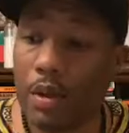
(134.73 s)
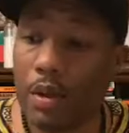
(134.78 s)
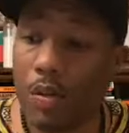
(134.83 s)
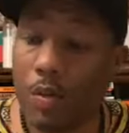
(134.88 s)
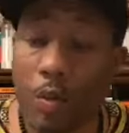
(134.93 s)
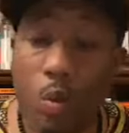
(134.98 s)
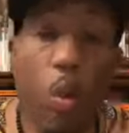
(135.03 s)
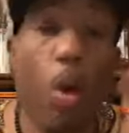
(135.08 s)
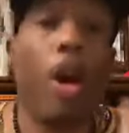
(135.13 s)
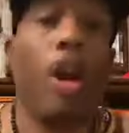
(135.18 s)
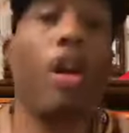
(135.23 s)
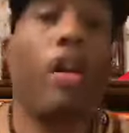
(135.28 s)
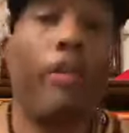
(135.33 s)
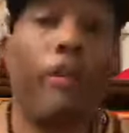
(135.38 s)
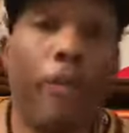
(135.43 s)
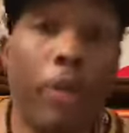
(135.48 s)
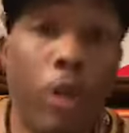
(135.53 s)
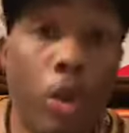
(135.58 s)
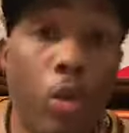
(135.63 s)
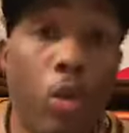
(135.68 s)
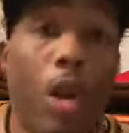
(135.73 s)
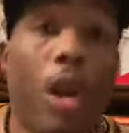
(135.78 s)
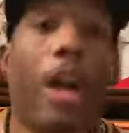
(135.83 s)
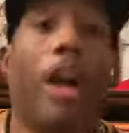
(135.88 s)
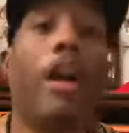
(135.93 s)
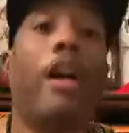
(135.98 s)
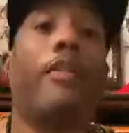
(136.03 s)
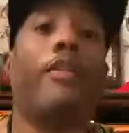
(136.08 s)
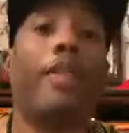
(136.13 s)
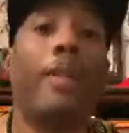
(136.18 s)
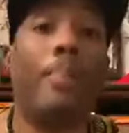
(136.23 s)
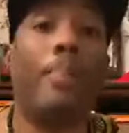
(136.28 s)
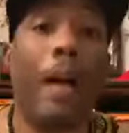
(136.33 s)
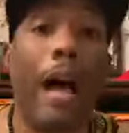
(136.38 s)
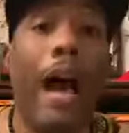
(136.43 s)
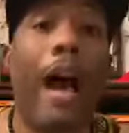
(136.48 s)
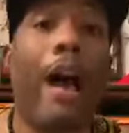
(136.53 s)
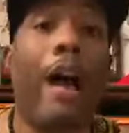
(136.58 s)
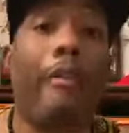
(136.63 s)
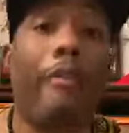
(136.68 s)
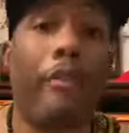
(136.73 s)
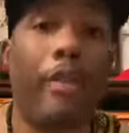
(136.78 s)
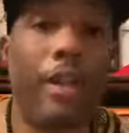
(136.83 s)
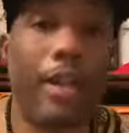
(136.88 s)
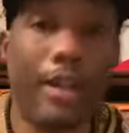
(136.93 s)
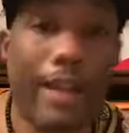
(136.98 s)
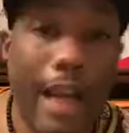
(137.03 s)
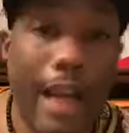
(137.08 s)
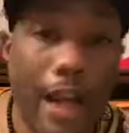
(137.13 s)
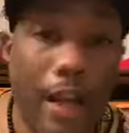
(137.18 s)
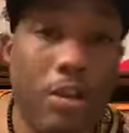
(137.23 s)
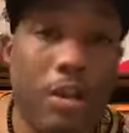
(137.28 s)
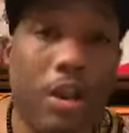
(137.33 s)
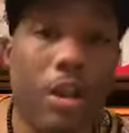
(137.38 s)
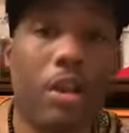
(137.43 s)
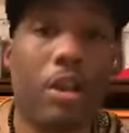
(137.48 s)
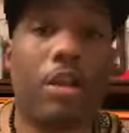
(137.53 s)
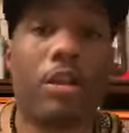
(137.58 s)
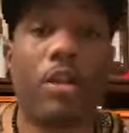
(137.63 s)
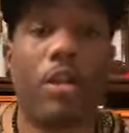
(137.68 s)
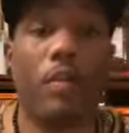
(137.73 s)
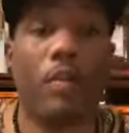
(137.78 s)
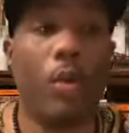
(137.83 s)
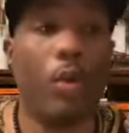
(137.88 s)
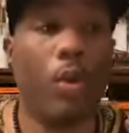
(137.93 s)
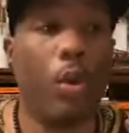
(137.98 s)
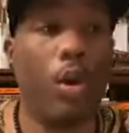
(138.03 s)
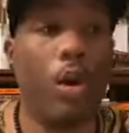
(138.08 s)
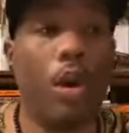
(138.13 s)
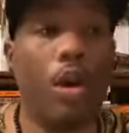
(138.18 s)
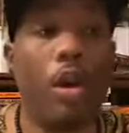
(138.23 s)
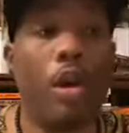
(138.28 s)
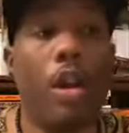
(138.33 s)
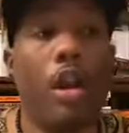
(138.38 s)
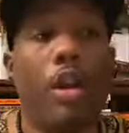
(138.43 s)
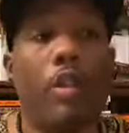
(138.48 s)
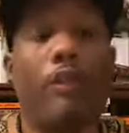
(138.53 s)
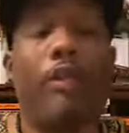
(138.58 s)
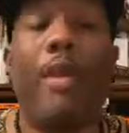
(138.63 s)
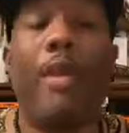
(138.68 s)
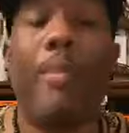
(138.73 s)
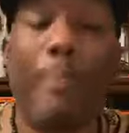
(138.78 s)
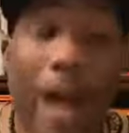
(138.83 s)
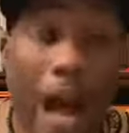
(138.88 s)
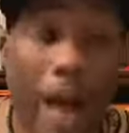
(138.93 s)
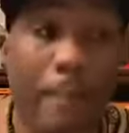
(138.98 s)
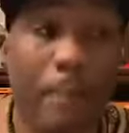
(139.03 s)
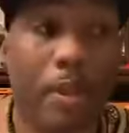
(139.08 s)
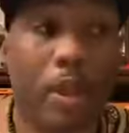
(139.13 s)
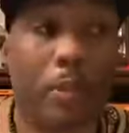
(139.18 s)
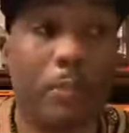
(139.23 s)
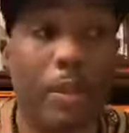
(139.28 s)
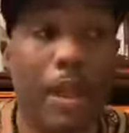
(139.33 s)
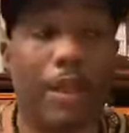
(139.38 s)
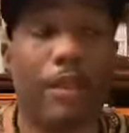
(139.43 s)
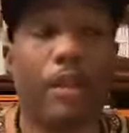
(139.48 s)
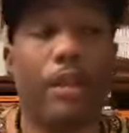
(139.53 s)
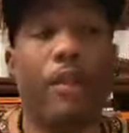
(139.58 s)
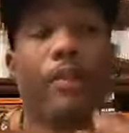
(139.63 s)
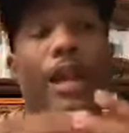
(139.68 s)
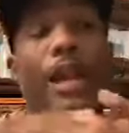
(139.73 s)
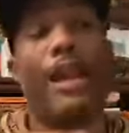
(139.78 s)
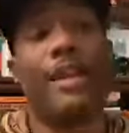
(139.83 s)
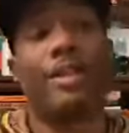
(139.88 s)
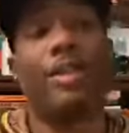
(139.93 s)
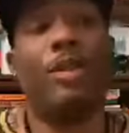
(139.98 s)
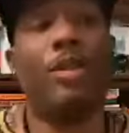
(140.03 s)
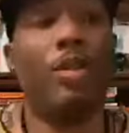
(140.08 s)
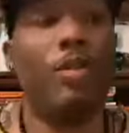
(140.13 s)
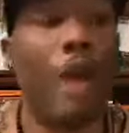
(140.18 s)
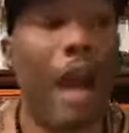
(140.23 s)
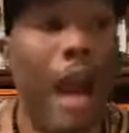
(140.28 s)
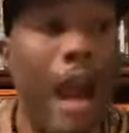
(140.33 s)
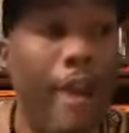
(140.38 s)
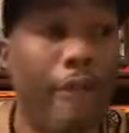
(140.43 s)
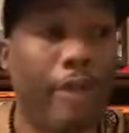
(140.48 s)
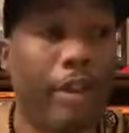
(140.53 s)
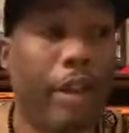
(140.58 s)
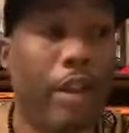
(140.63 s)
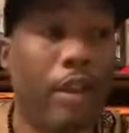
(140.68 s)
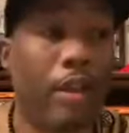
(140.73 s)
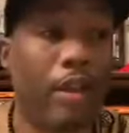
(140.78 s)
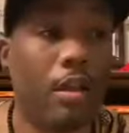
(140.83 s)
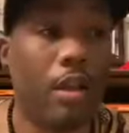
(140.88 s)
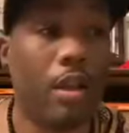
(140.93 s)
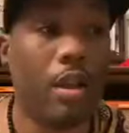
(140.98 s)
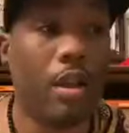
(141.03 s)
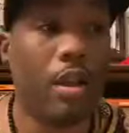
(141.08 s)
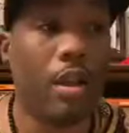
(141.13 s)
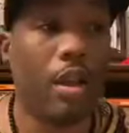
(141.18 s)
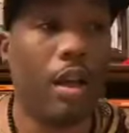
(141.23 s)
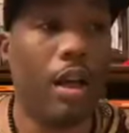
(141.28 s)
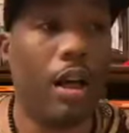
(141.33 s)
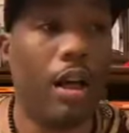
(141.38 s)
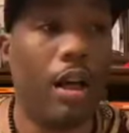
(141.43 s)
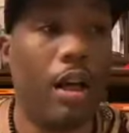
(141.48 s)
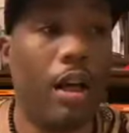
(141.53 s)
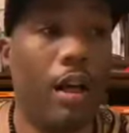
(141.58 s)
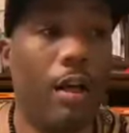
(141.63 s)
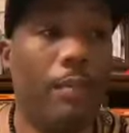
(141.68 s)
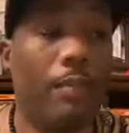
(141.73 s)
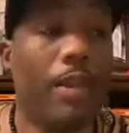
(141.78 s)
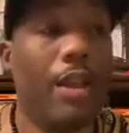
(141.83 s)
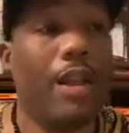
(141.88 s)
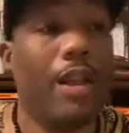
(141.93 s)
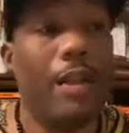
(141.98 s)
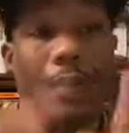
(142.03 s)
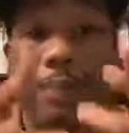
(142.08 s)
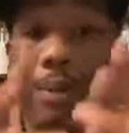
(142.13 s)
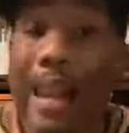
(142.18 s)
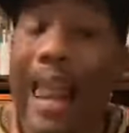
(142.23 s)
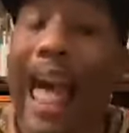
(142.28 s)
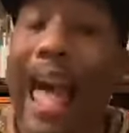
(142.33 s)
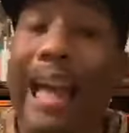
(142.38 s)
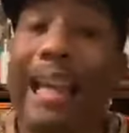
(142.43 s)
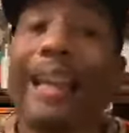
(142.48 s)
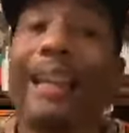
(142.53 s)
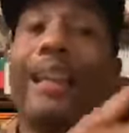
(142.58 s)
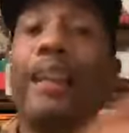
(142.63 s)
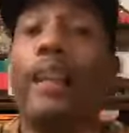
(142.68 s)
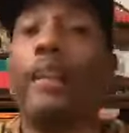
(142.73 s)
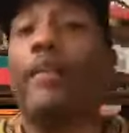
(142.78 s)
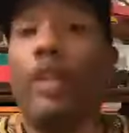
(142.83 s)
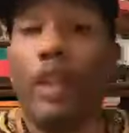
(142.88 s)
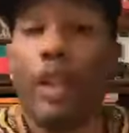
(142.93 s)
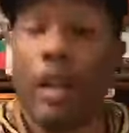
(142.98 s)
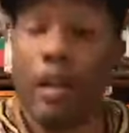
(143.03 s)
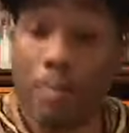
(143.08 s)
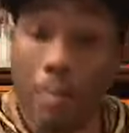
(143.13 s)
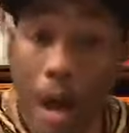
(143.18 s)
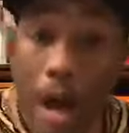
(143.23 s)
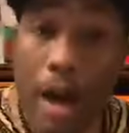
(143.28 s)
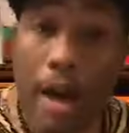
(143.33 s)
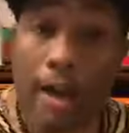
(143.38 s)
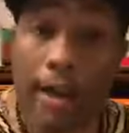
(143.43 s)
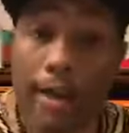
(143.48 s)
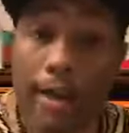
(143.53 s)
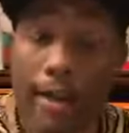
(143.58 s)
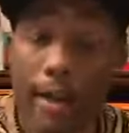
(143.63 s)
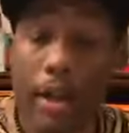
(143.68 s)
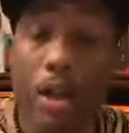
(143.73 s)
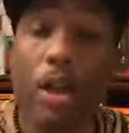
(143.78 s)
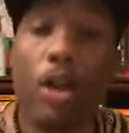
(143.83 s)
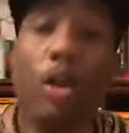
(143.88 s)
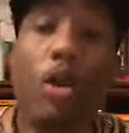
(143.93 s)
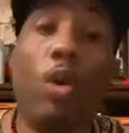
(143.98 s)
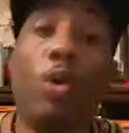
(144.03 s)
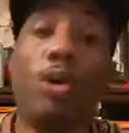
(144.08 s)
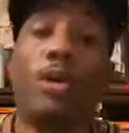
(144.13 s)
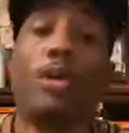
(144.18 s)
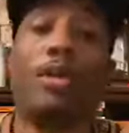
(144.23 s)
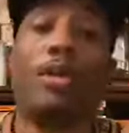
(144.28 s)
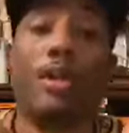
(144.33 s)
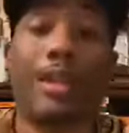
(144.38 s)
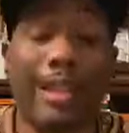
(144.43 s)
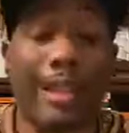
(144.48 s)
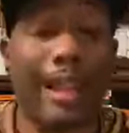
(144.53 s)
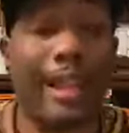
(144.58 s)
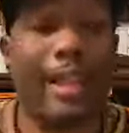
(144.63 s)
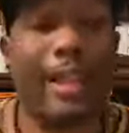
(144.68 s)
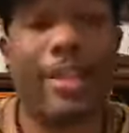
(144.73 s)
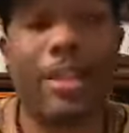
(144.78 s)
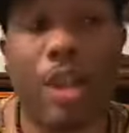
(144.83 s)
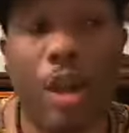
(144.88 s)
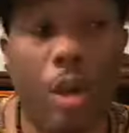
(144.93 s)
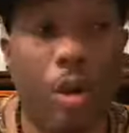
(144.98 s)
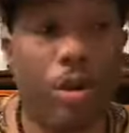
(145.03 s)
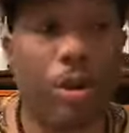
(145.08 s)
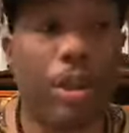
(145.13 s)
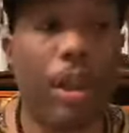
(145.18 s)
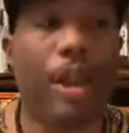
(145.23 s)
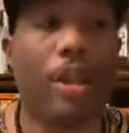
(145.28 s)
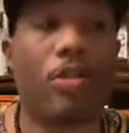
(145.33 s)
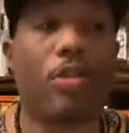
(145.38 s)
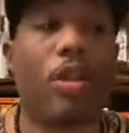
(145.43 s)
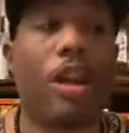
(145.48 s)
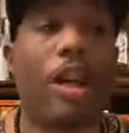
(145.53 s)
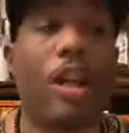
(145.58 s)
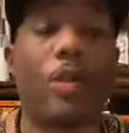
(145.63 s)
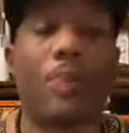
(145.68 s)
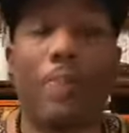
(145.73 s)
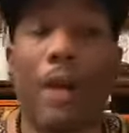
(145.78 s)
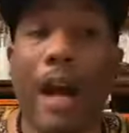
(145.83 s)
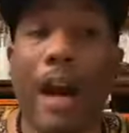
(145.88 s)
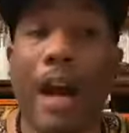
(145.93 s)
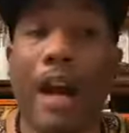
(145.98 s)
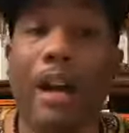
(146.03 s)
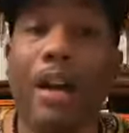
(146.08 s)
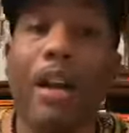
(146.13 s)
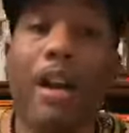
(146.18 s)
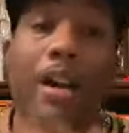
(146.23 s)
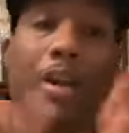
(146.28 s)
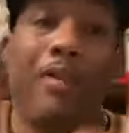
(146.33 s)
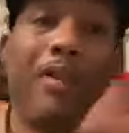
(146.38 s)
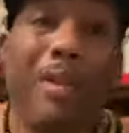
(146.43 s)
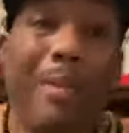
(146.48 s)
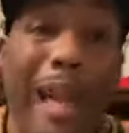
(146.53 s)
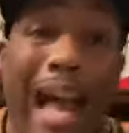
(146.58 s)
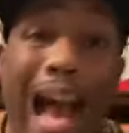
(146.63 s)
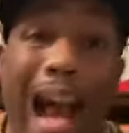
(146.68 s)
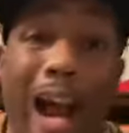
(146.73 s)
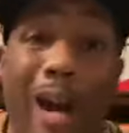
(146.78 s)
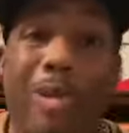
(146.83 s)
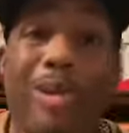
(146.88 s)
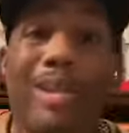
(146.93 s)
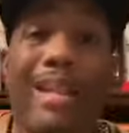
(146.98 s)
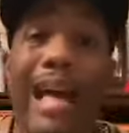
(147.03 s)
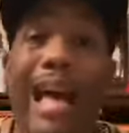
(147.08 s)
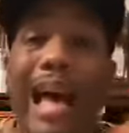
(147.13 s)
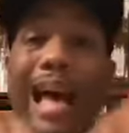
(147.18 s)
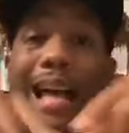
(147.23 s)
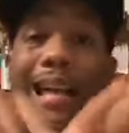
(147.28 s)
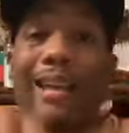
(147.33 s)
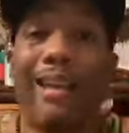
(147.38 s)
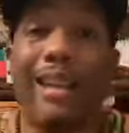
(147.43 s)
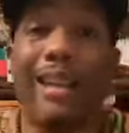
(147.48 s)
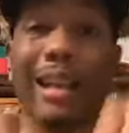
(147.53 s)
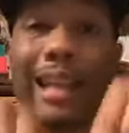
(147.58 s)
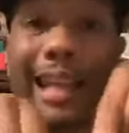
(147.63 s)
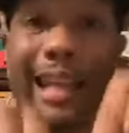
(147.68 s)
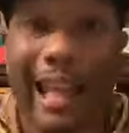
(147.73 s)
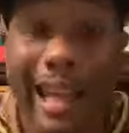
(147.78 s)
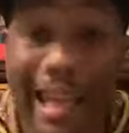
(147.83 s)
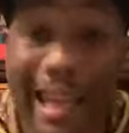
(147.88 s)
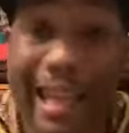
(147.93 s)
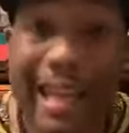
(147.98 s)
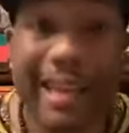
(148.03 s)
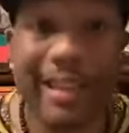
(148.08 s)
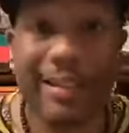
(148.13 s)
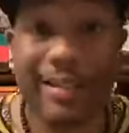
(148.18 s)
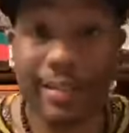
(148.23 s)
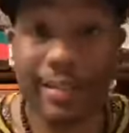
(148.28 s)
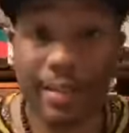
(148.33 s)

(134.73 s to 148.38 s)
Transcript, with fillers: worldview of the Biafran Nigerian Civil War from my perspective as a new African um, black living in America who was seeing this whole thing transpire from the outside looking in.